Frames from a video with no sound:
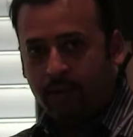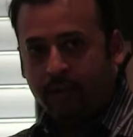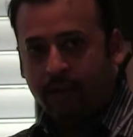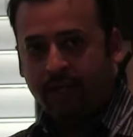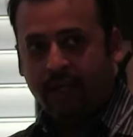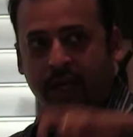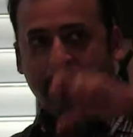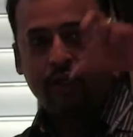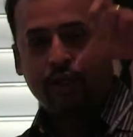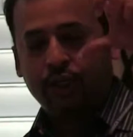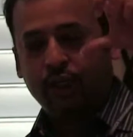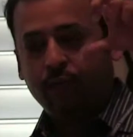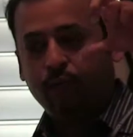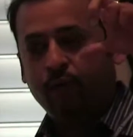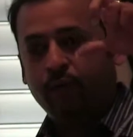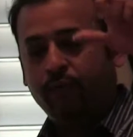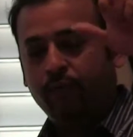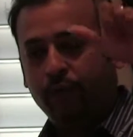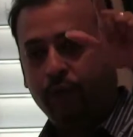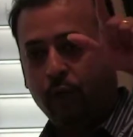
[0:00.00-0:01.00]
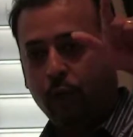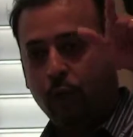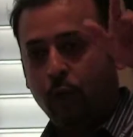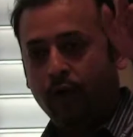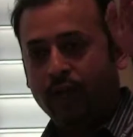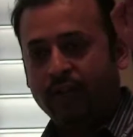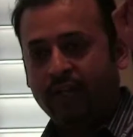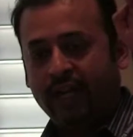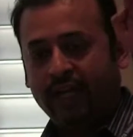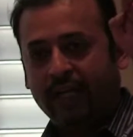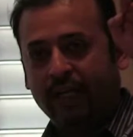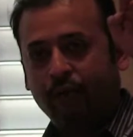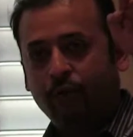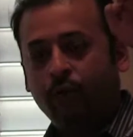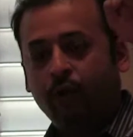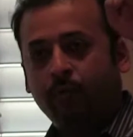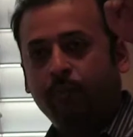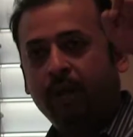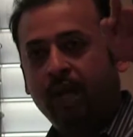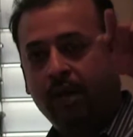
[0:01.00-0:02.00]
data sheet where we know exactly
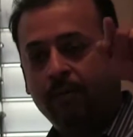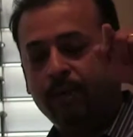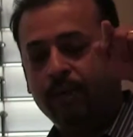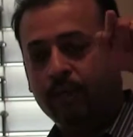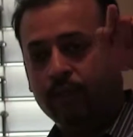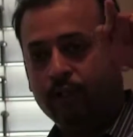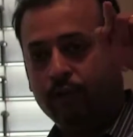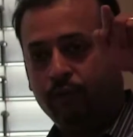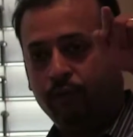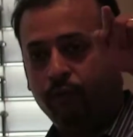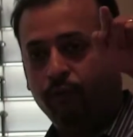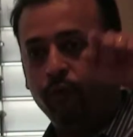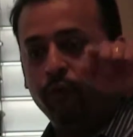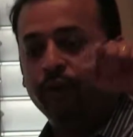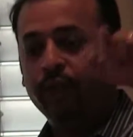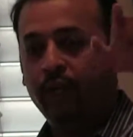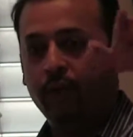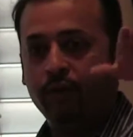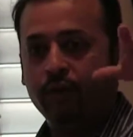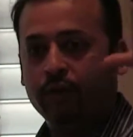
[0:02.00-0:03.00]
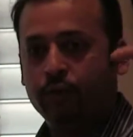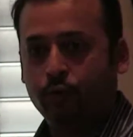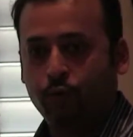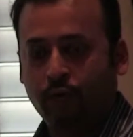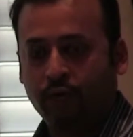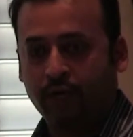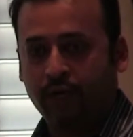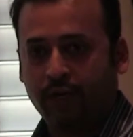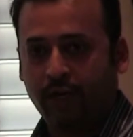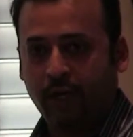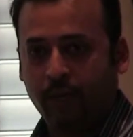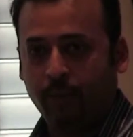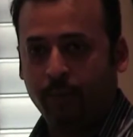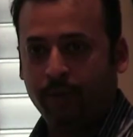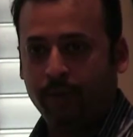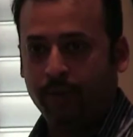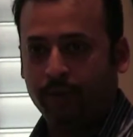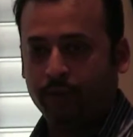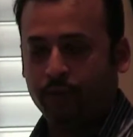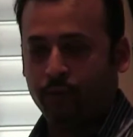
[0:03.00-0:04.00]
what parameters would give us 200
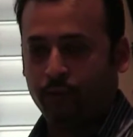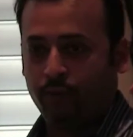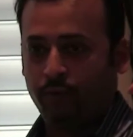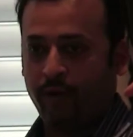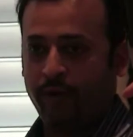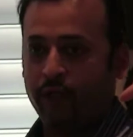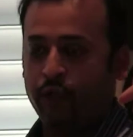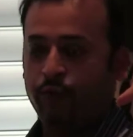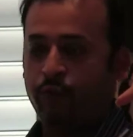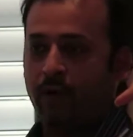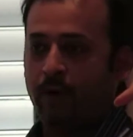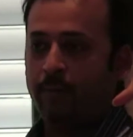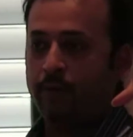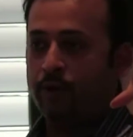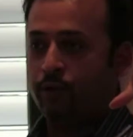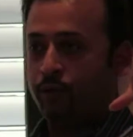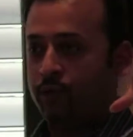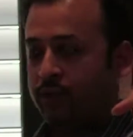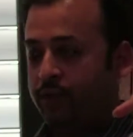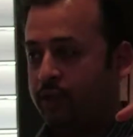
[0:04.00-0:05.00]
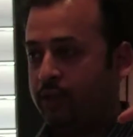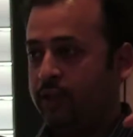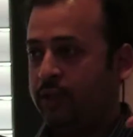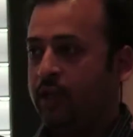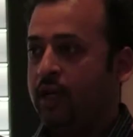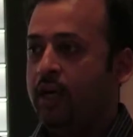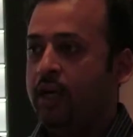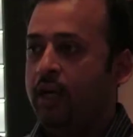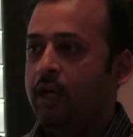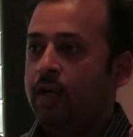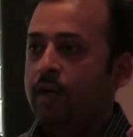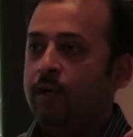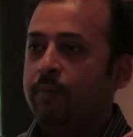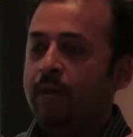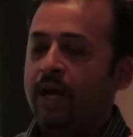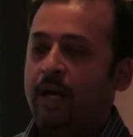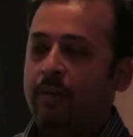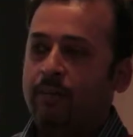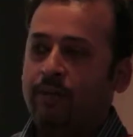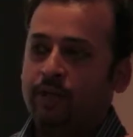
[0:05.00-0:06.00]
nanometers range fibers versus
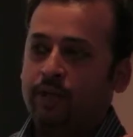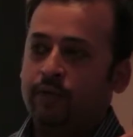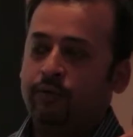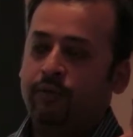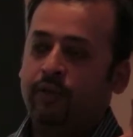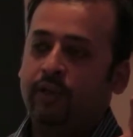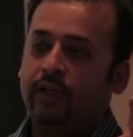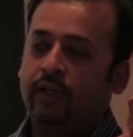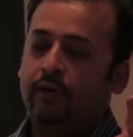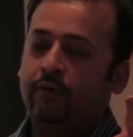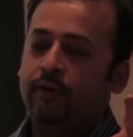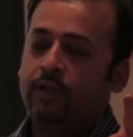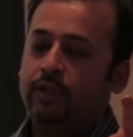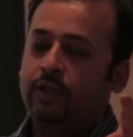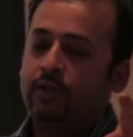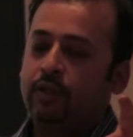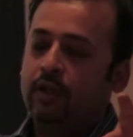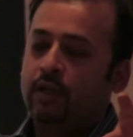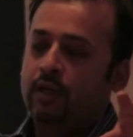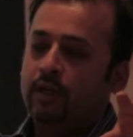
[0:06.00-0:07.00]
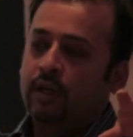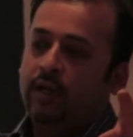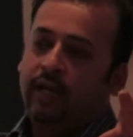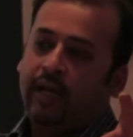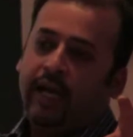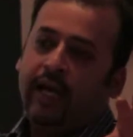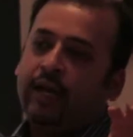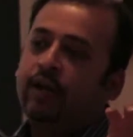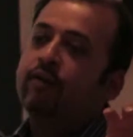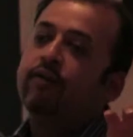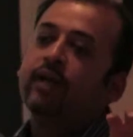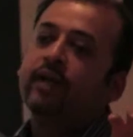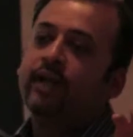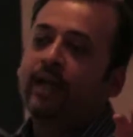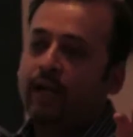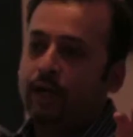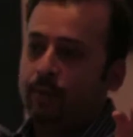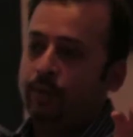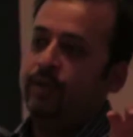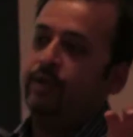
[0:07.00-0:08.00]
the parameters will give us 800
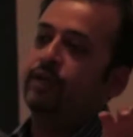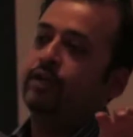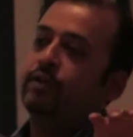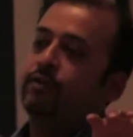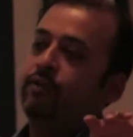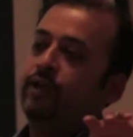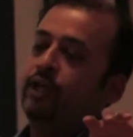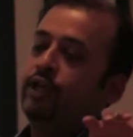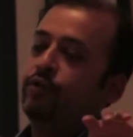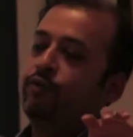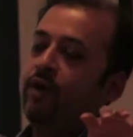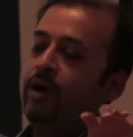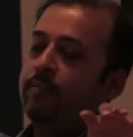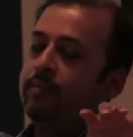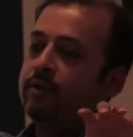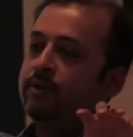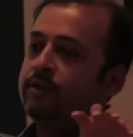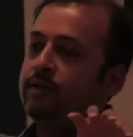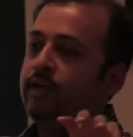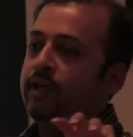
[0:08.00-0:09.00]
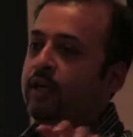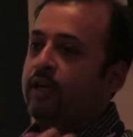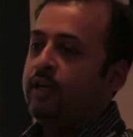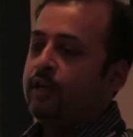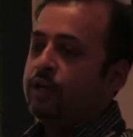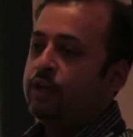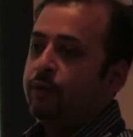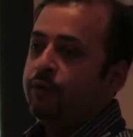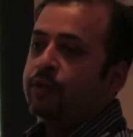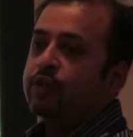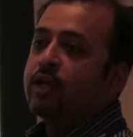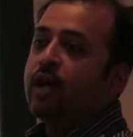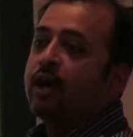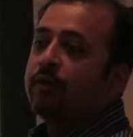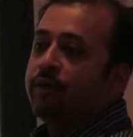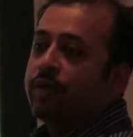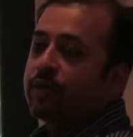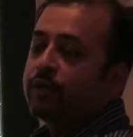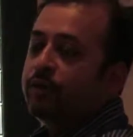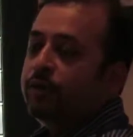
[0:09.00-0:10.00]
nanometers range fibers. So we start
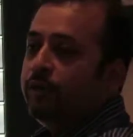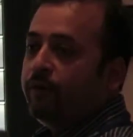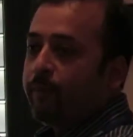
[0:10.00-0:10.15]
with the